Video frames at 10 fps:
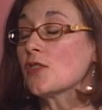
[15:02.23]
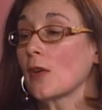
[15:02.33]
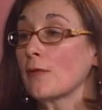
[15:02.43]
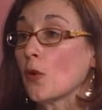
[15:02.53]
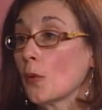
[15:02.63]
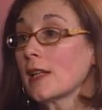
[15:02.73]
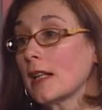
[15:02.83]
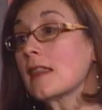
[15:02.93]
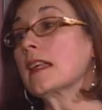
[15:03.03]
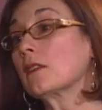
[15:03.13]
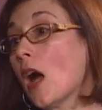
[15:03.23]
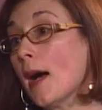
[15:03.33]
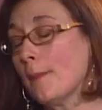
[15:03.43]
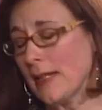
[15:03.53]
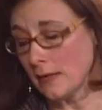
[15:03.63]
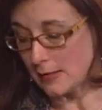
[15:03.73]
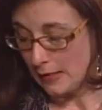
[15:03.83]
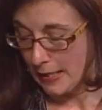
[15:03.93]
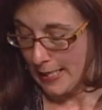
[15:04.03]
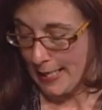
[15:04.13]
straightforward, and I think Law Help is.
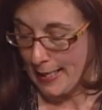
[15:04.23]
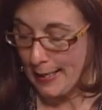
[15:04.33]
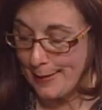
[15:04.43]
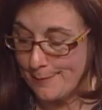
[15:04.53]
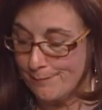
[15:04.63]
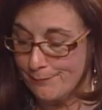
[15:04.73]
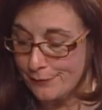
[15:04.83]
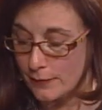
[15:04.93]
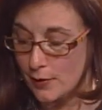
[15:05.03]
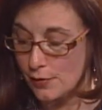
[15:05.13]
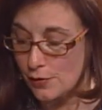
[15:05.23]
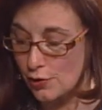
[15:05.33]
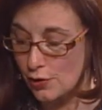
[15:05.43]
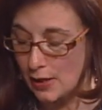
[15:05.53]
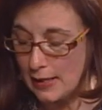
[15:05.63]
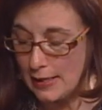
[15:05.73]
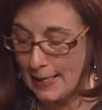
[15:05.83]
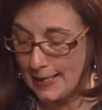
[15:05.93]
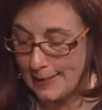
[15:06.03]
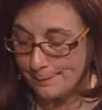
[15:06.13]
Mm-hmm. Um,
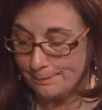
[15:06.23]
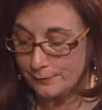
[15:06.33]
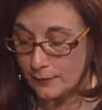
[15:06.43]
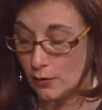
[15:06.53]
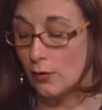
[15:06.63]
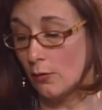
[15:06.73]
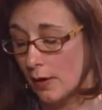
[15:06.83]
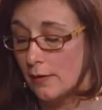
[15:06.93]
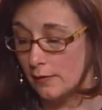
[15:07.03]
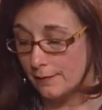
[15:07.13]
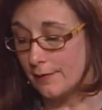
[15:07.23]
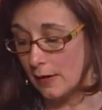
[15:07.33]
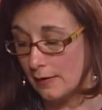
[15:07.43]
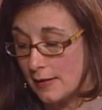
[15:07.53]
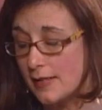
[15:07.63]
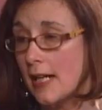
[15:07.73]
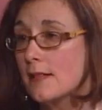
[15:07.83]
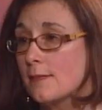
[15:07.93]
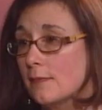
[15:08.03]
she, um, or, or in this case,